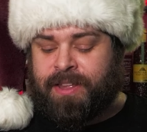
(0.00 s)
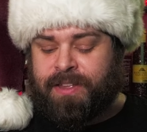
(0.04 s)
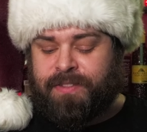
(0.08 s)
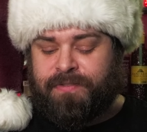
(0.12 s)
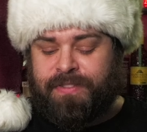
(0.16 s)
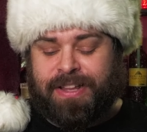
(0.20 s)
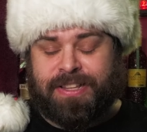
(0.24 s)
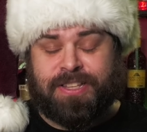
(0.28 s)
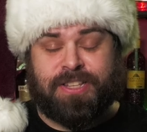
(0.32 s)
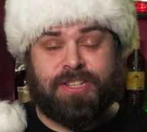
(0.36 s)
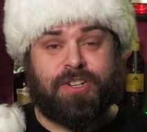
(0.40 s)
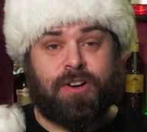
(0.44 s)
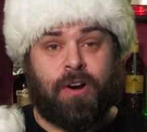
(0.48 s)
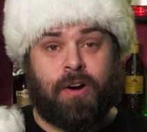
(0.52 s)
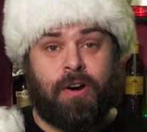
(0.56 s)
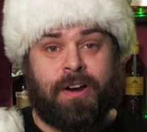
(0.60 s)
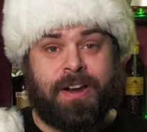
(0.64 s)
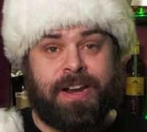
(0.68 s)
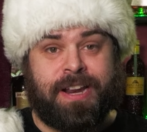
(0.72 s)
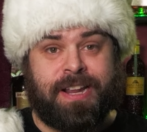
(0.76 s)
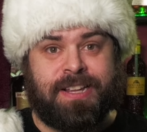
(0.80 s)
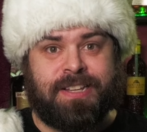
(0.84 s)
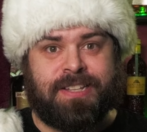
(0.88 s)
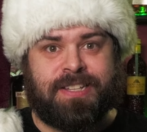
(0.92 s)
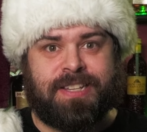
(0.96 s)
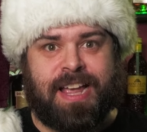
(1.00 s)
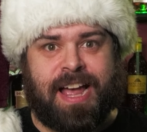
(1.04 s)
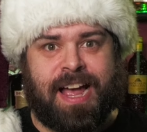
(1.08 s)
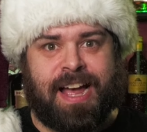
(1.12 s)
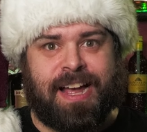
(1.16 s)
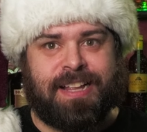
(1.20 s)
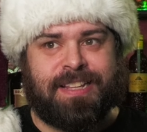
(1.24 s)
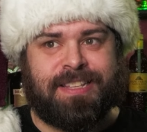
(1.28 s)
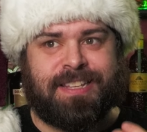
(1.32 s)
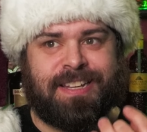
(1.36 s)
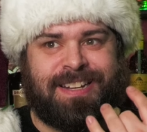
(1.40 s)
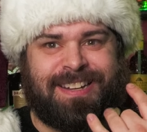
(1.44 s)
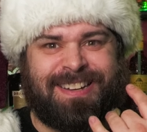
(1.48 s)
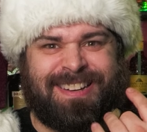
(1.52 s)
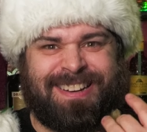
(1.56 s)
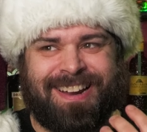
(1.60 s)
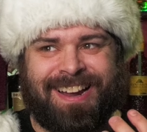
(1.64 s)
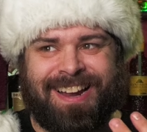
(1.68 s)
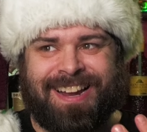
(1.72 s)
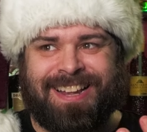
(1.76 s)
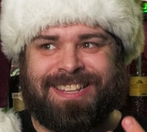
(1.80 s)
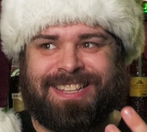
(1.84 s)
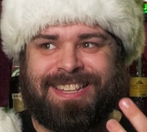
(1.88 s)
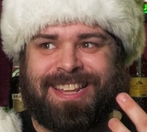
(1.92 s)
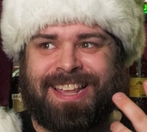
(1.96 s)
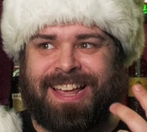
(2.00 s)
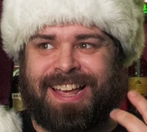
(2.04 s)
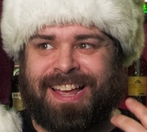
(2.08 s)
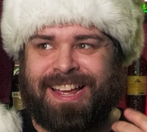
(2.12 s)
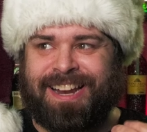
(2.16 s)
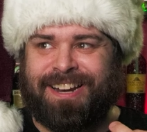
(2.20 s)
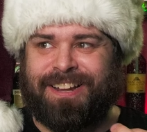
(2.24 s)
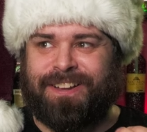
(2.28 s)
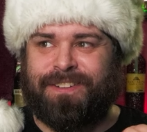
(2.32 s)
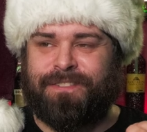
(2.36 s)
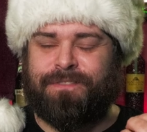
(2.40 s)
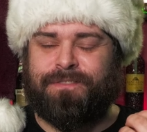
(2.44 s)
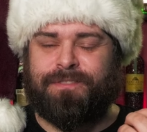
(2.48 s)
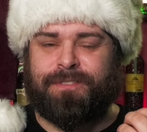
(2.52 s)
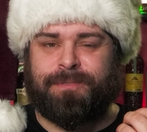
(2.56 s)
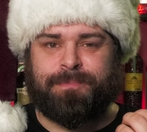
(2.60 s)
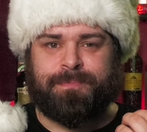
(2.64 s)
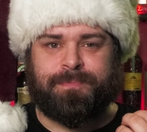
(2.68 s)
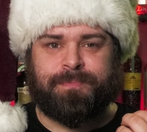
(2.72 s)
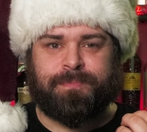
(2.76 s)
That star anise adds a nice kind of